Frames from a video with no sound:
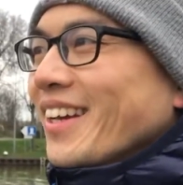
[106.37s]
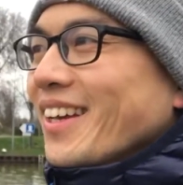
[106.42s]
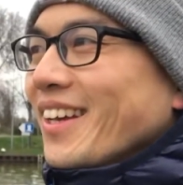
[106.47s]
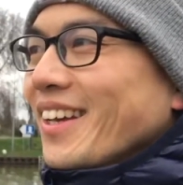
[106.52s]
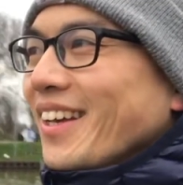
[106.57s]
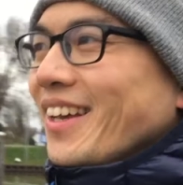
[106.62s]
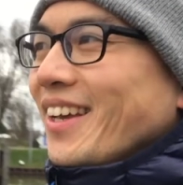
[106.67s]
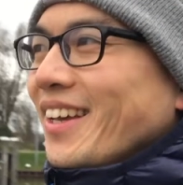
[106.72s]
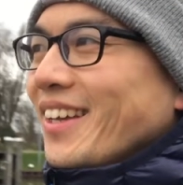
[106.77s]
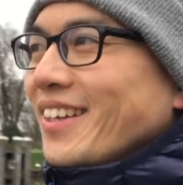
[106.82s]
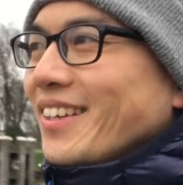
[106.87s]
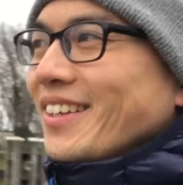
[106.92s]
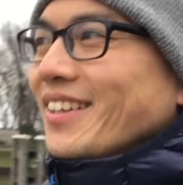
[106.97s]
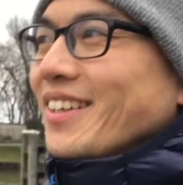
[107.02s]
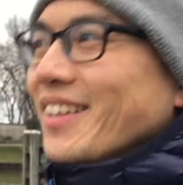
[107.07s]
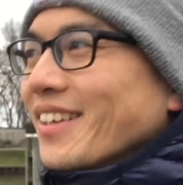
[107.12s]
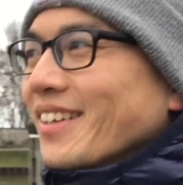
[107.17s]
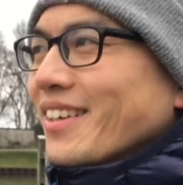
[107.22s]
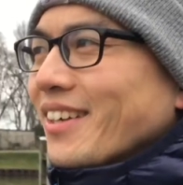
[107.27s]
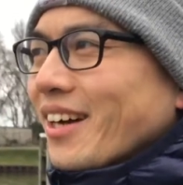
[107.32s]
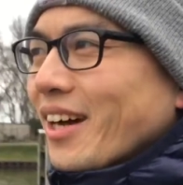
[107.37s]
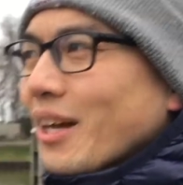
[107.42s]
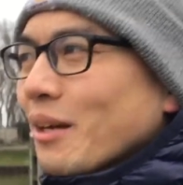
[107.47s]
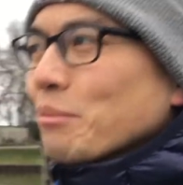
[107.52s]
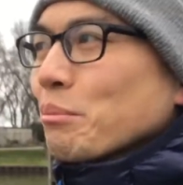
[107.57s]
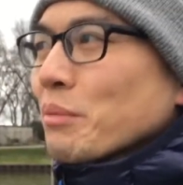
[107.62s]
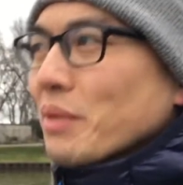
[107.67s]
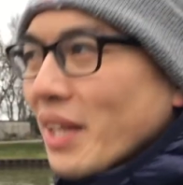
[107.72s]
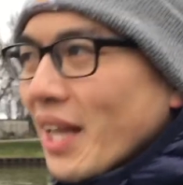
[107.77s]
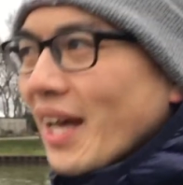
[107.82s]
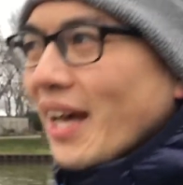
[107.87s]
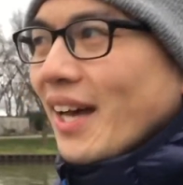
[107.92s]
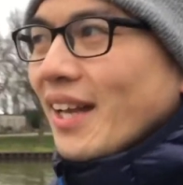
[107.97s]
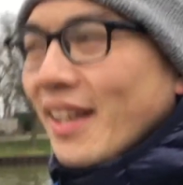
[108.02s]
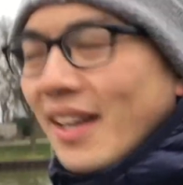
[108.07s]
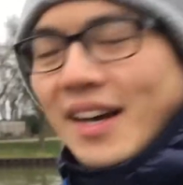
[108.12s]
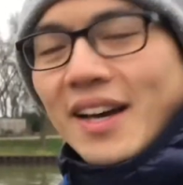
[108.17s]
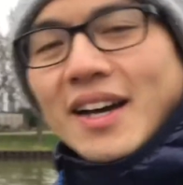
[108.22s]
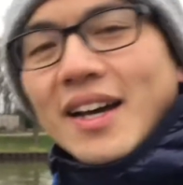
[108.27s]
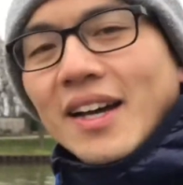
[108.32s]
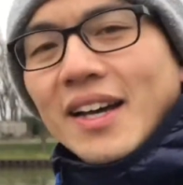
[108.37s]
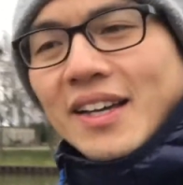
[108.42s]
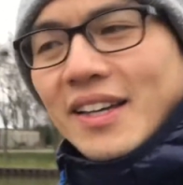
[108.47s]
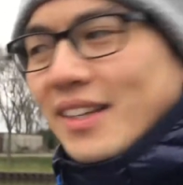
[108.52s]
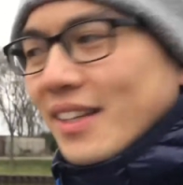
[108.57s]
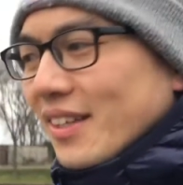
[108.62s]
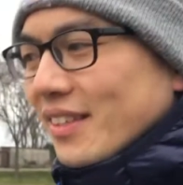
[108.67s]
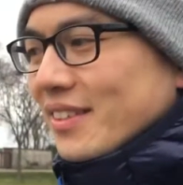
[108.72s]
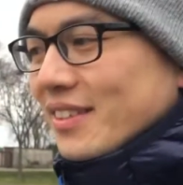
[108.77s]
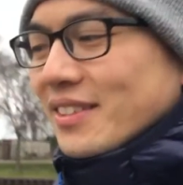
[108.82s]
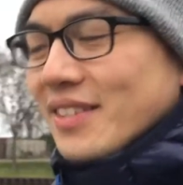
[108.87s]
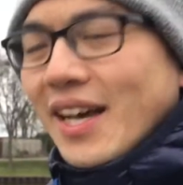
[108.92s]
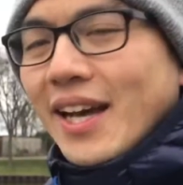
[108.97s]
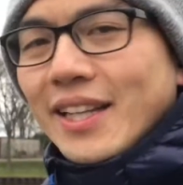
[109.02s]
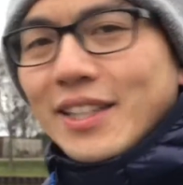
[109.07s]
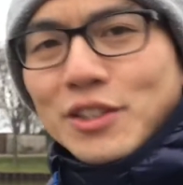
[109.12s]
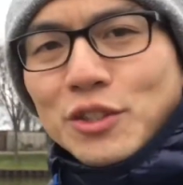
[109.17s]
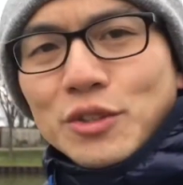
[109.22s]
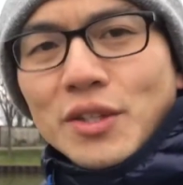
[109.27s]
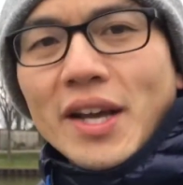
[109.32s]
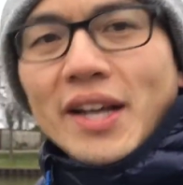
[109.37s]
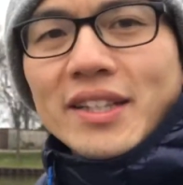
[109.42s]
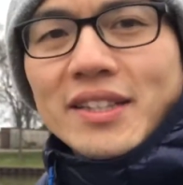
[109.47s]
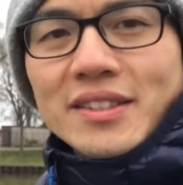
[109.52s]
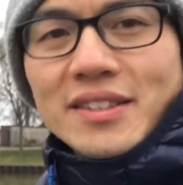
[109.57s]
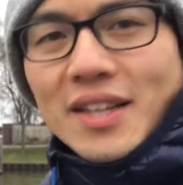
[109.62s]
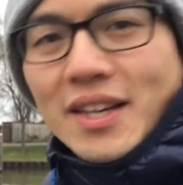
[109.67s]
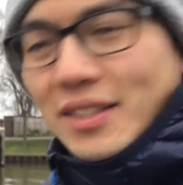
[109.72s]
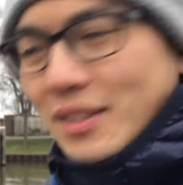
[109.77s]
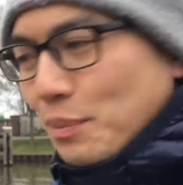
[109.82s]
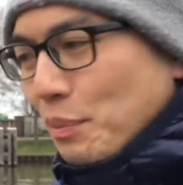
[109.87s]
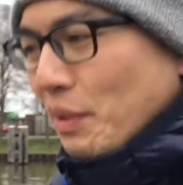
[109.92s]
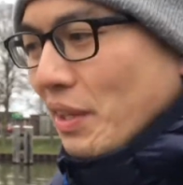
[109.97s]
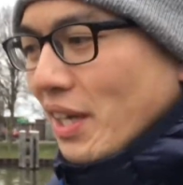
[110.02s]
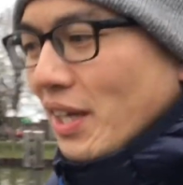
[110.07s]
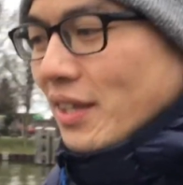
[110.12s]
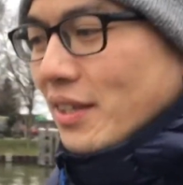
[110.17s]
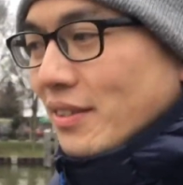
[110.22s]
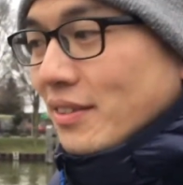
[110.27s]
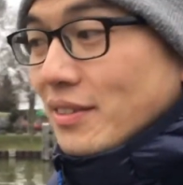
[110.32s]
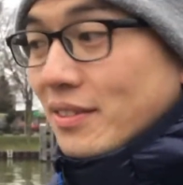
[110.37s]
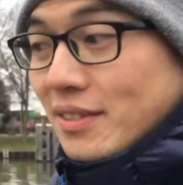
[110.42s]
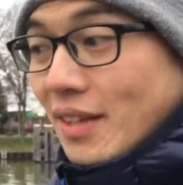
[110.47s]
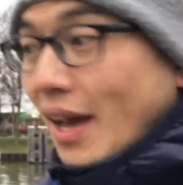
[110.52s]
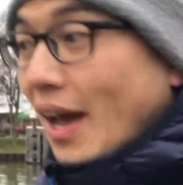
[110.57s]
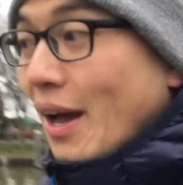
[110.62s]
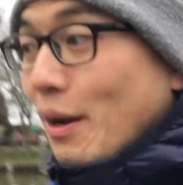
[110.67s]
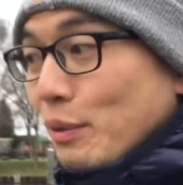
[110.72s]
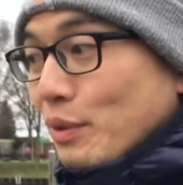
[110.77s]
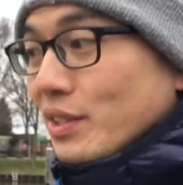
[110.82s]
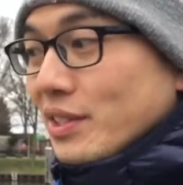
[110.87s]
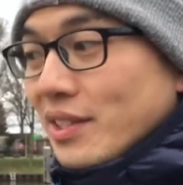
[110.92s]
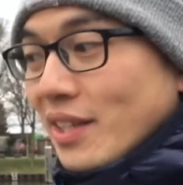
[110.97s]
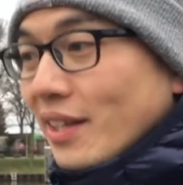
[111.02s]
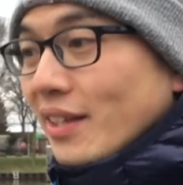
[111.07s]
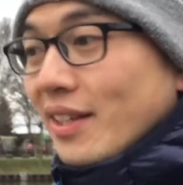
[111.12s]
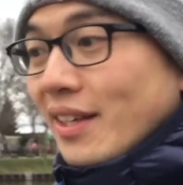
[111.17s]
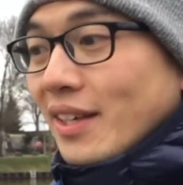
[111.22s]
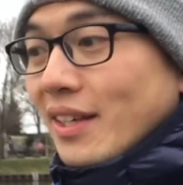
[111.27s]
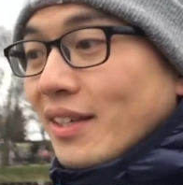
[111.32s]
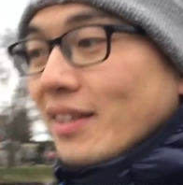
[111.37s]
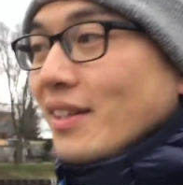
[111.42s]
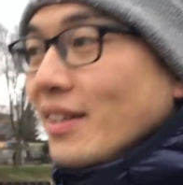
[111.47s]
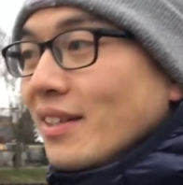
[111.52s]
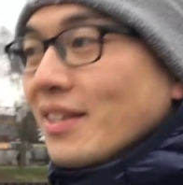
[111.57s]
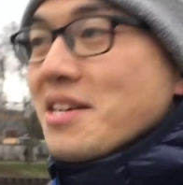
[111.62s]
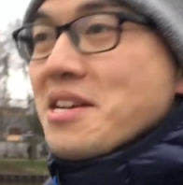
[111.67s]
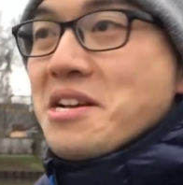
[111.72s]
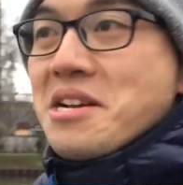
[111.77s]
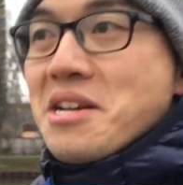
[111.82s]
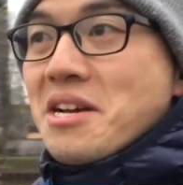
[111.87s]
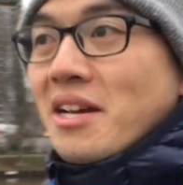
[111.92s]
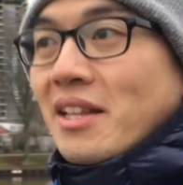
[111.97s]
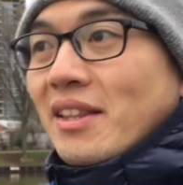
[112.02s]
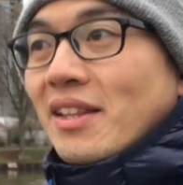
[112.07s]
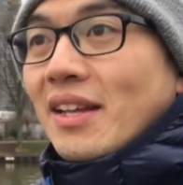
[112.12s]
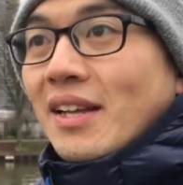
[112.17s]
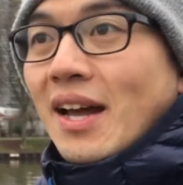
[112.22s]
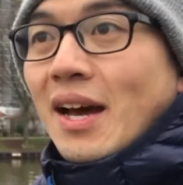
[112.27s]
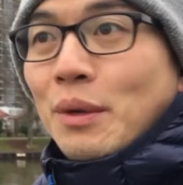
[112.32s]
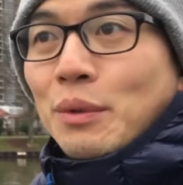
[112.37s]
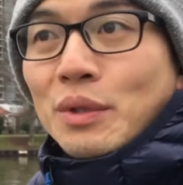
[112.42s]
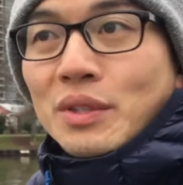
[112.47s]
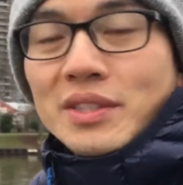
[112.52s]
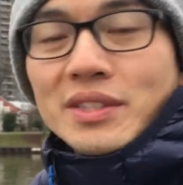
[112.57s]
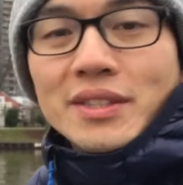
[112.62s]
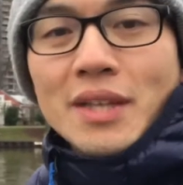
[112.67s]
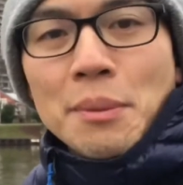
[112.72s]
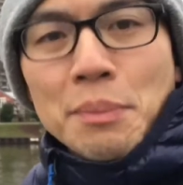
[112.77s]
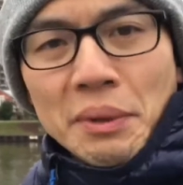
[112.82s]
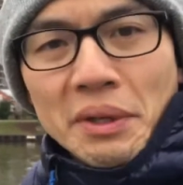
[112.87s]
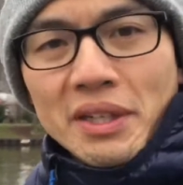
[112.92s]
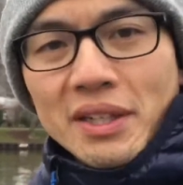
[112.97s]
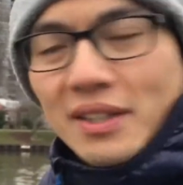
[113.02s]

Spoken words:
And I'm glad I decided to take the test because I was thinking that I would skip it.